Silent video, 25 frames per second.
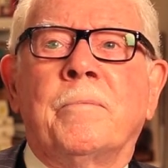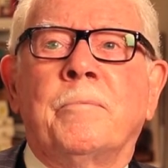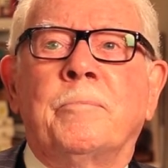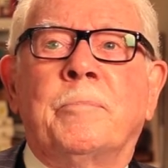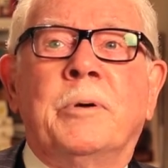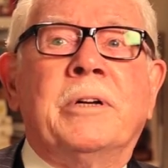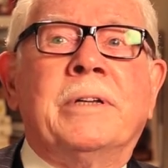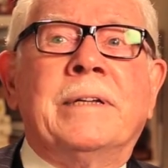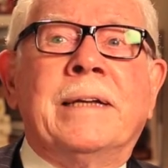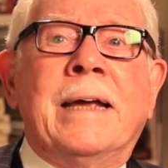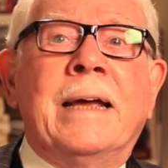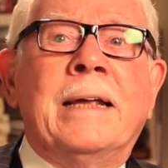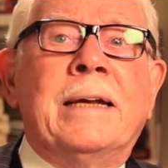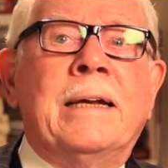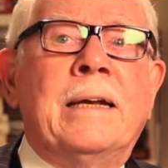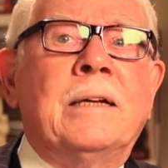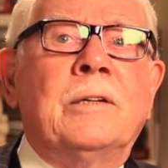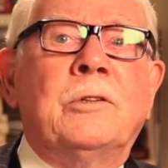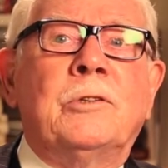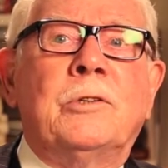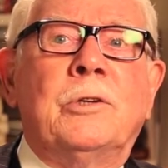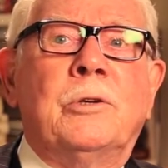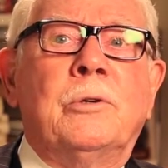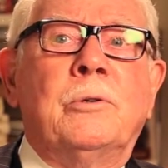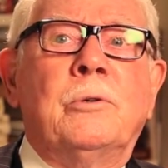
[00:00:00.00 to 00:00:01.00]

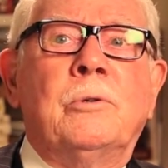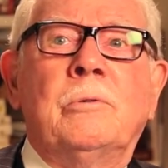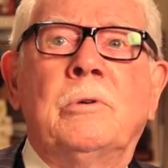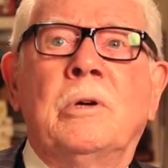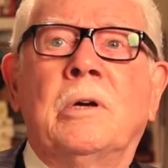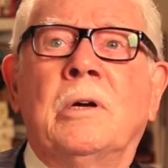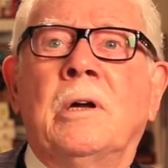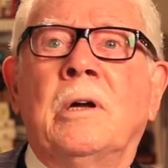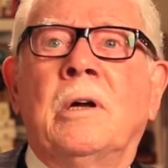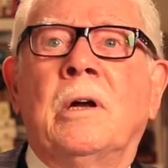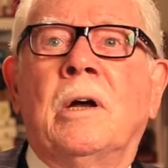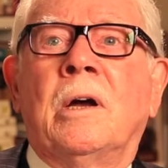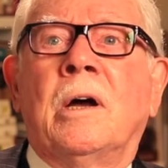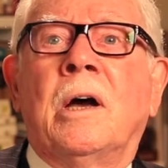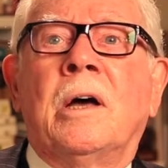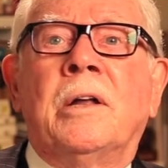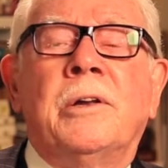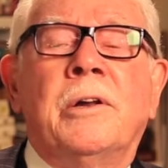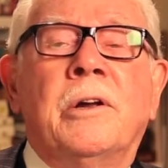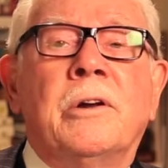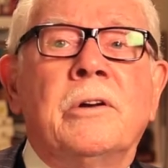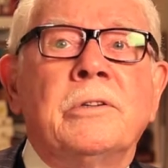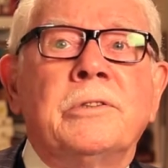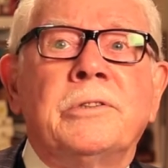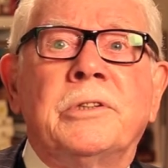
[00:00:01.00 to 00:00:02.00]
pertaining to a
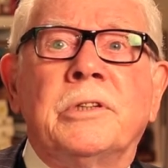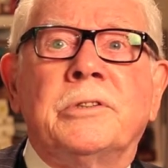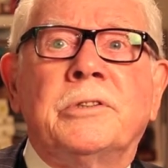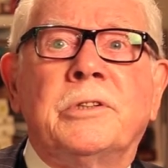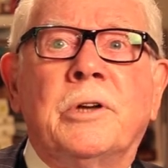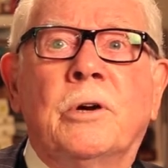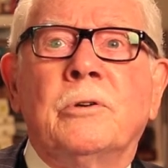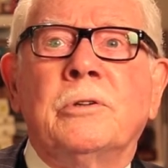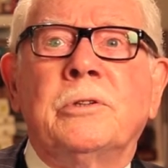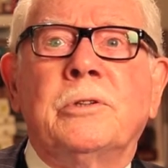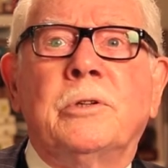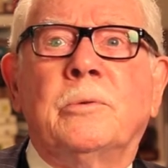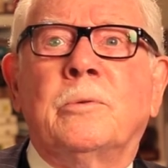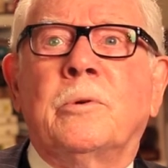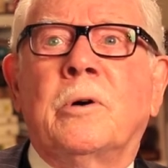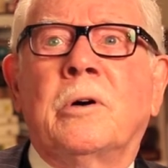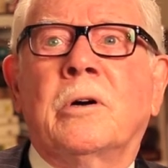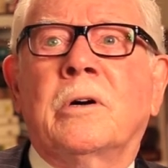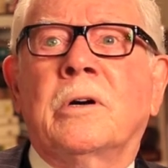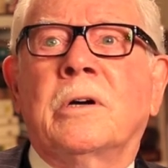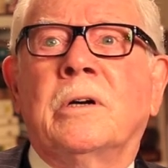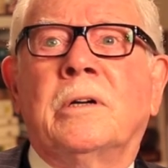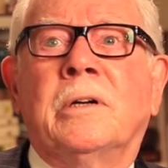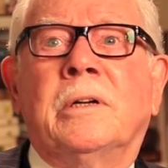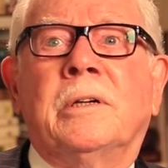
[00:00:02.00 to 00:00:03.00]
nurse, a social
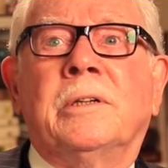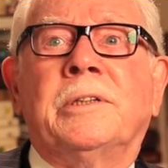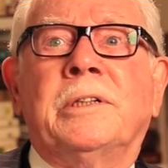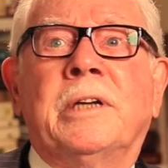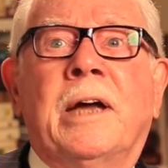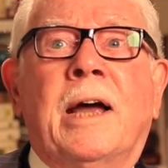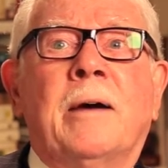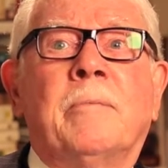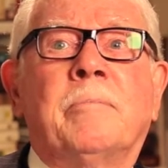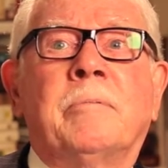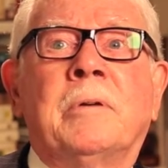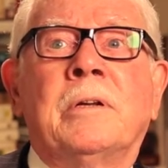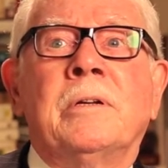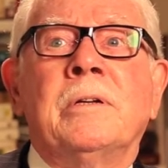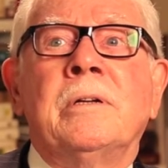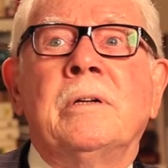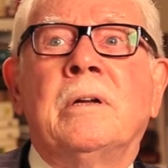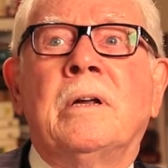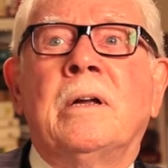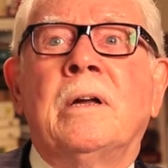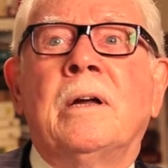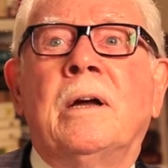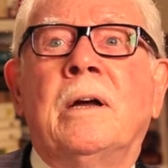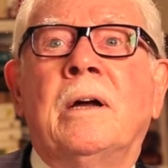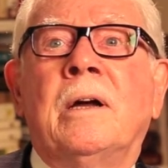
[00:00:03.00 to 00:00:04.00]
worker, a chaplain,